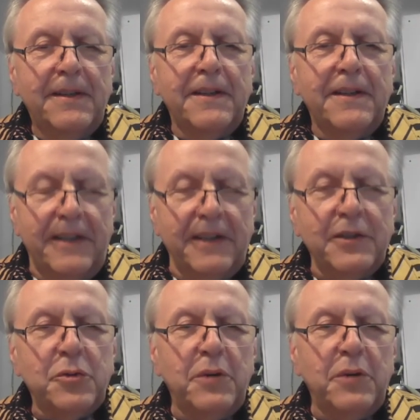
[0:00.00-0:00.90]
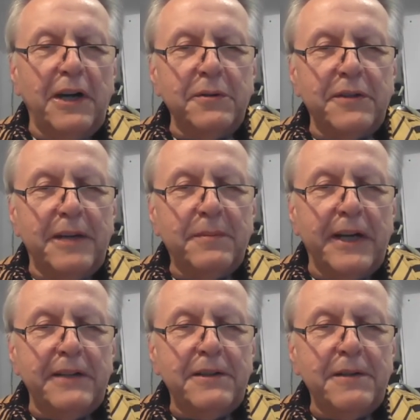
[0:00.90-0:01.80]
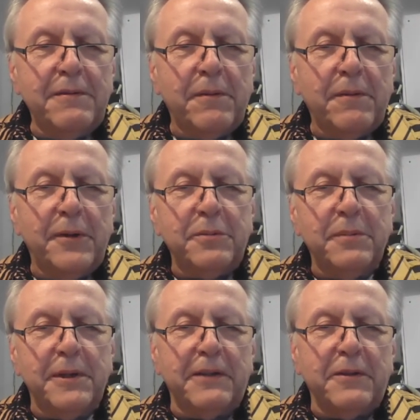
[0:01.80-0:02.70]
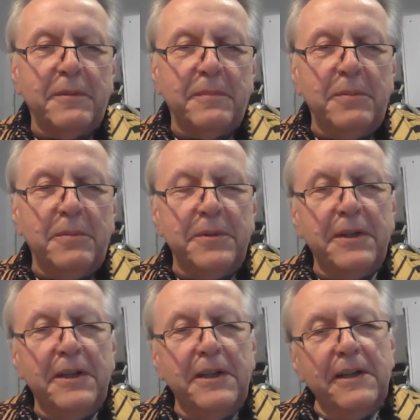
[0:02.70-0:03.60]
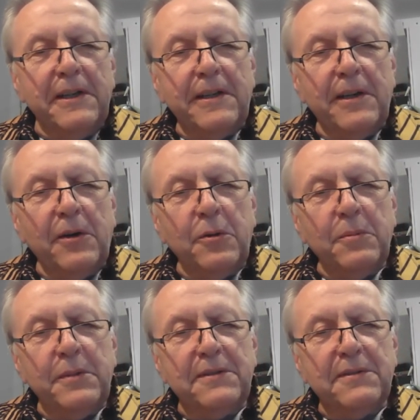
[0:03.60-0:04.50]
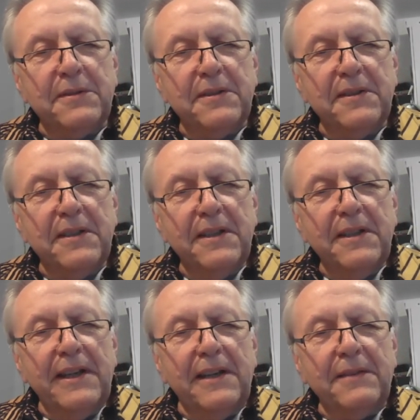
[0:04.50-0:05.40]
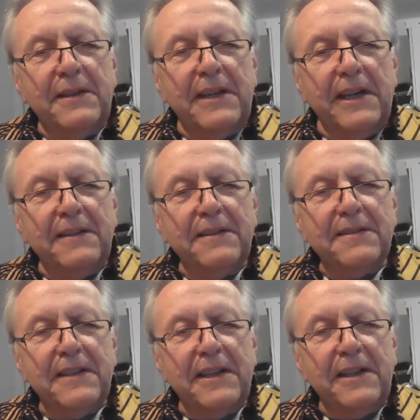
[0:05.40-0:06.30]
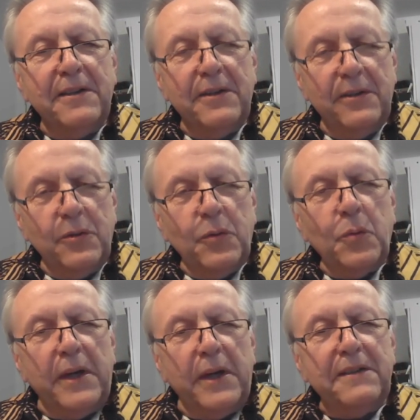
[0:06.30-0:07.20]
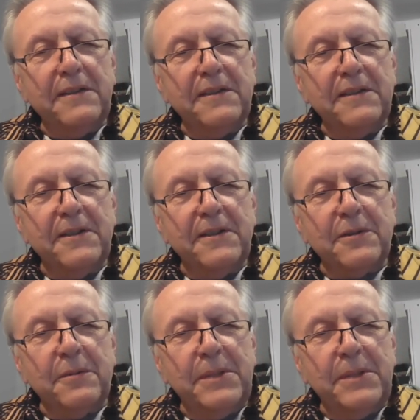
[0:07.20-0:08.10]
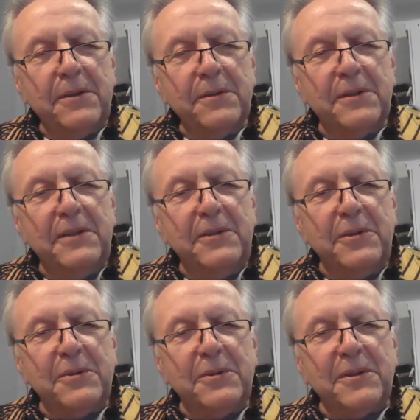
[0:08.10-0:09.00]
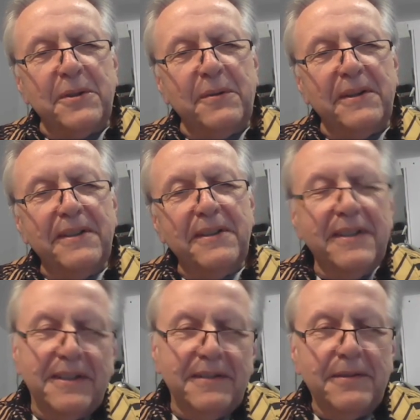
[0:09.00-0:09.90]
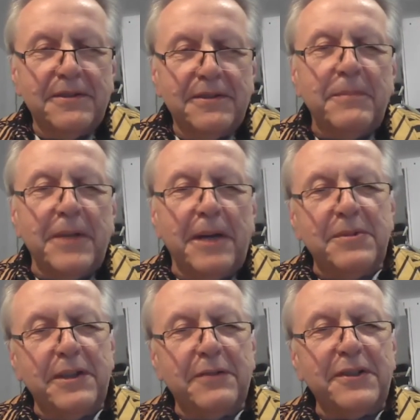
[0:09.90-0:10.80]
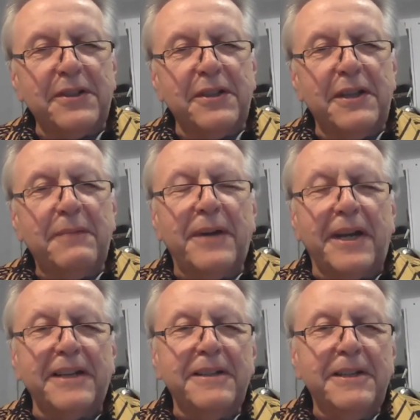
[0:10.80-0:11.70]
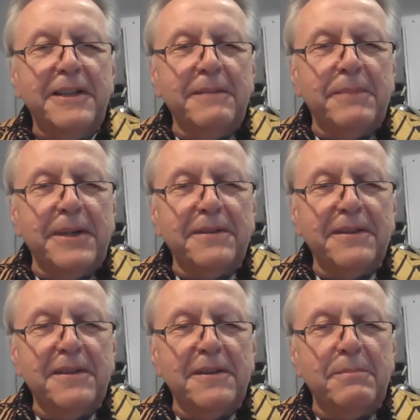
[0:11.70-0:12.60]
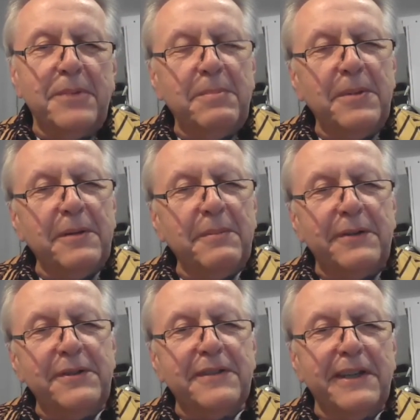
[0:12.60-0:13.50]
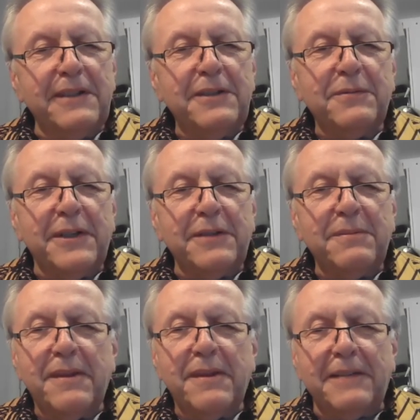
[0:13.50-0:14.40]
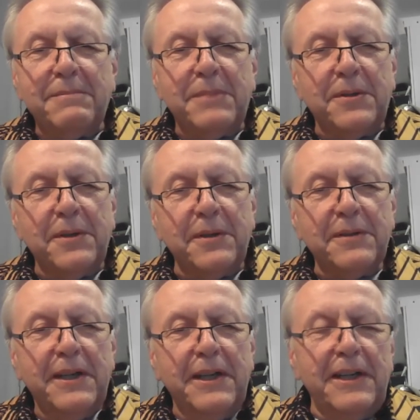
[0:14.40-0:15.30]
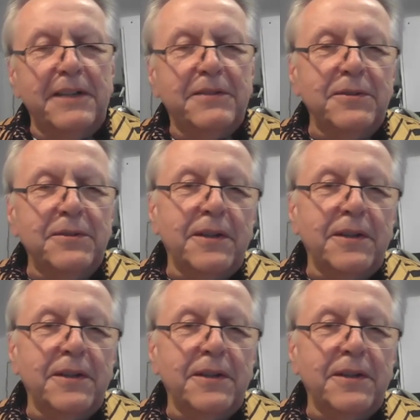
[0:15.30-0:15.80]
yeah. Two out. I'm writing the third one at the moment, and I always at the end say, "Wait till it's be continued." So sometimes there is a cliffhanger, but the people are very satisfied with that because it's not